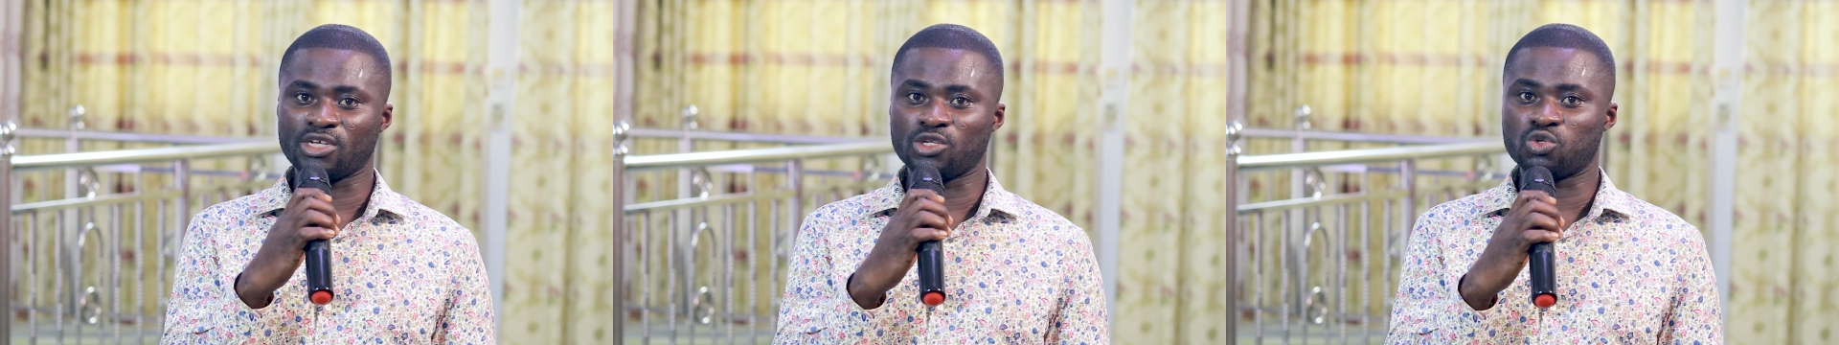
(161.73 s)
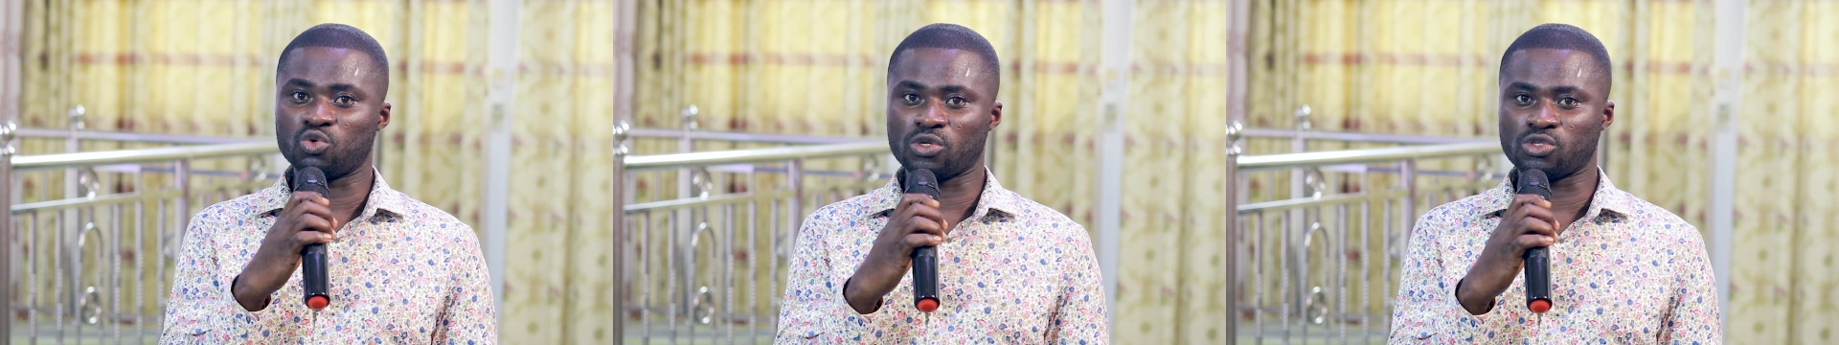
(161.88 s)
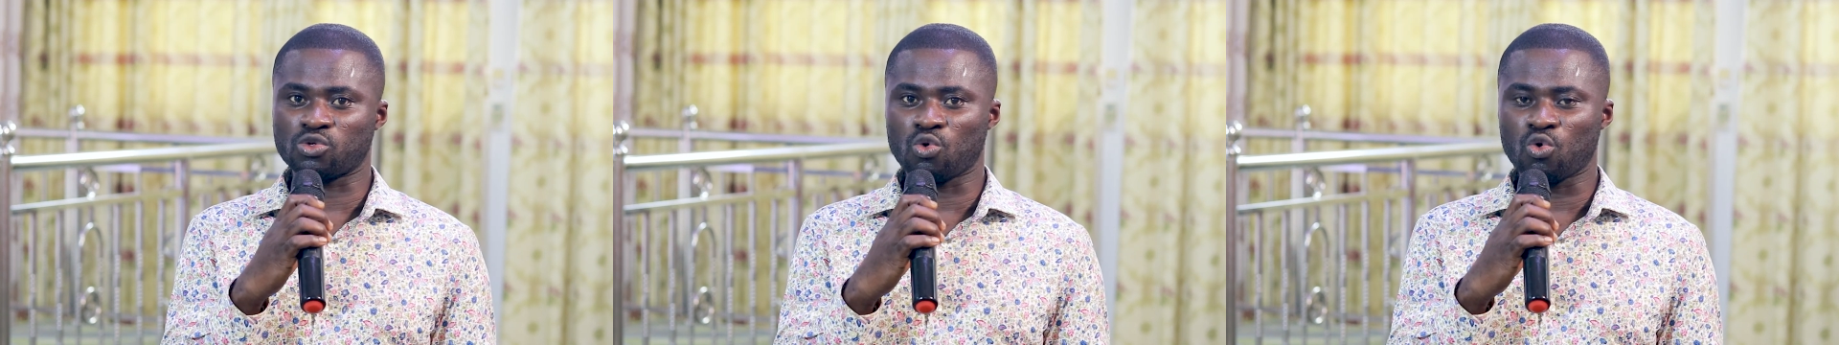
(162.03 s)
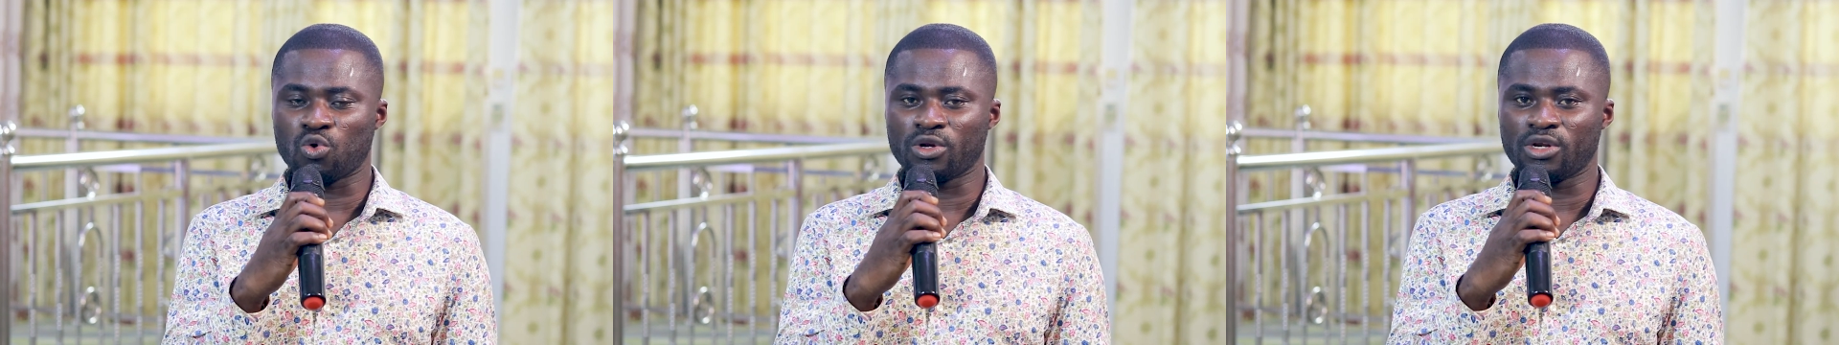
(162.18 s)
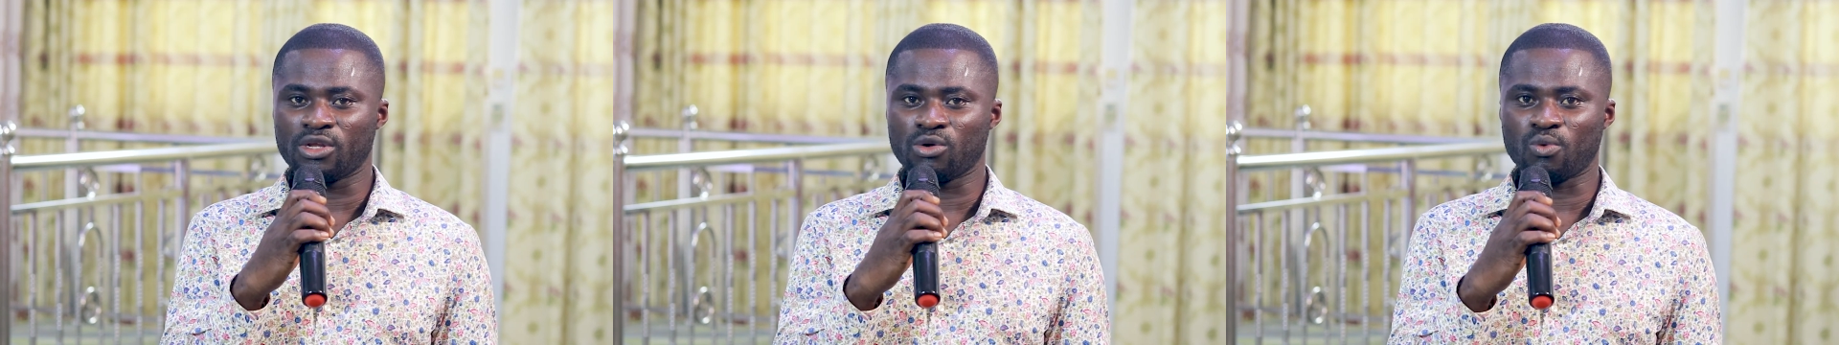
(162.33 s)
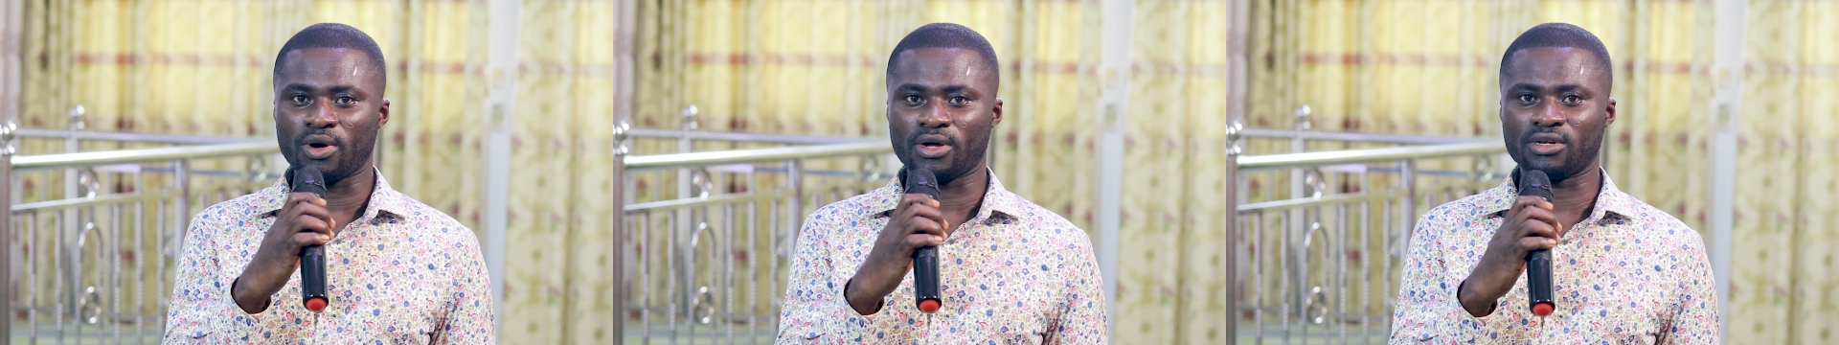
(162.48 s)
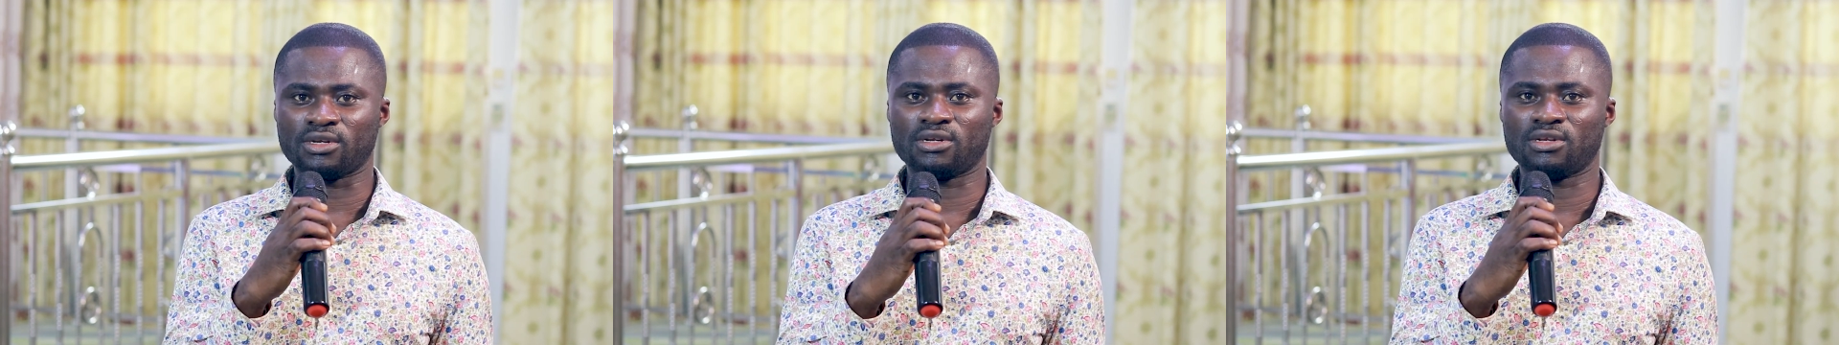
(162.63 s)
it was only
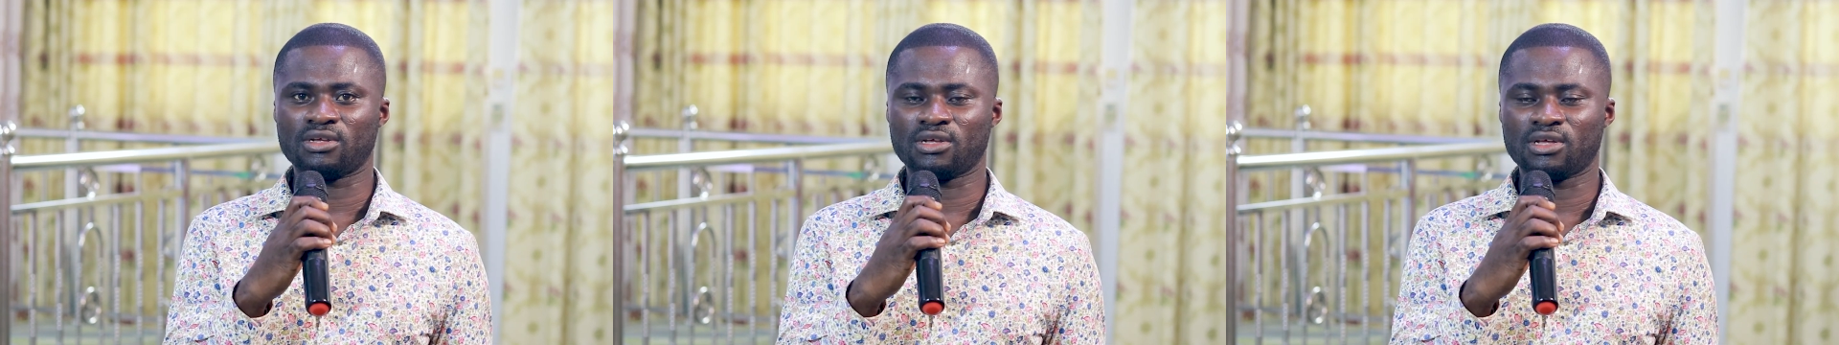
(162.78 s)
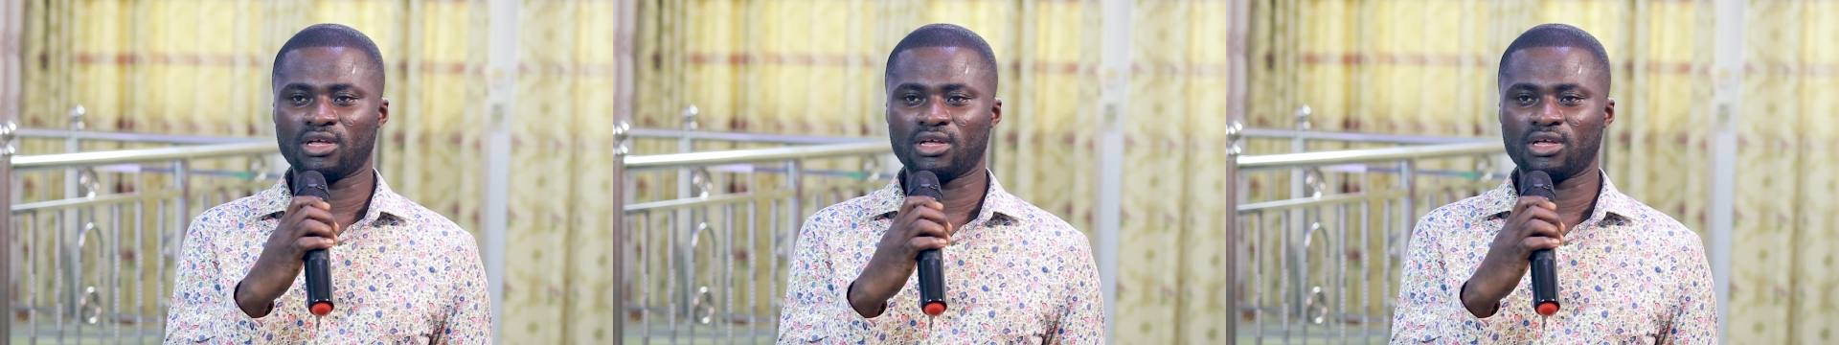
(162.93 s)
one.